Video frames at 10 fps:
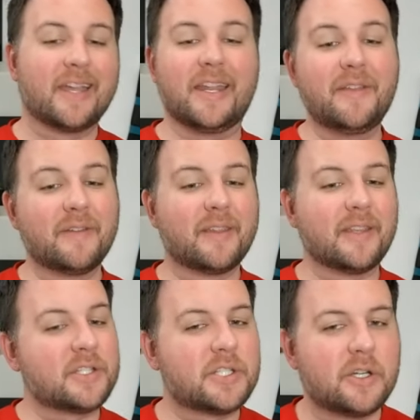and even
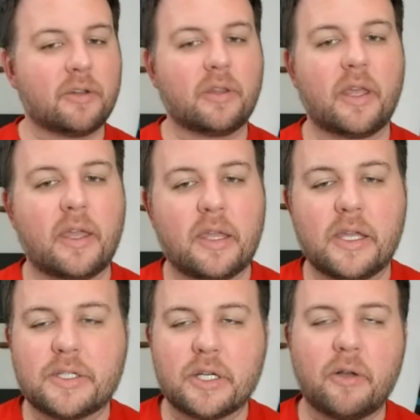this year in the
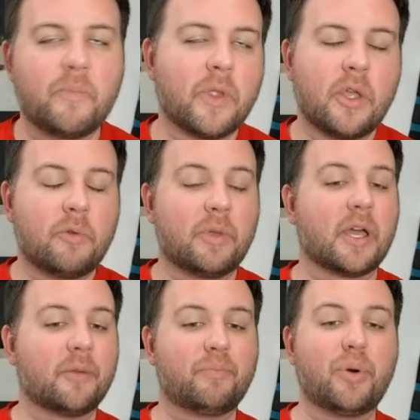AHL, we can
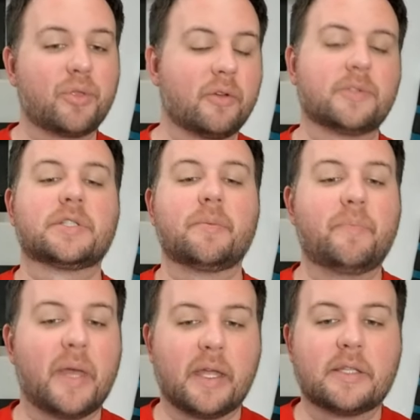kind of put those to
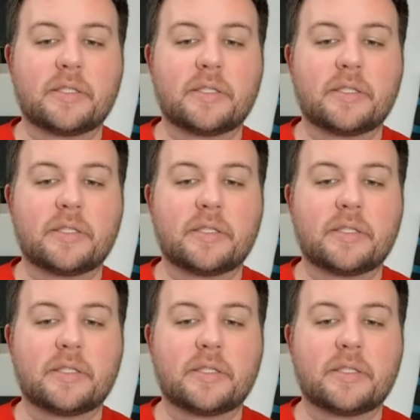bed.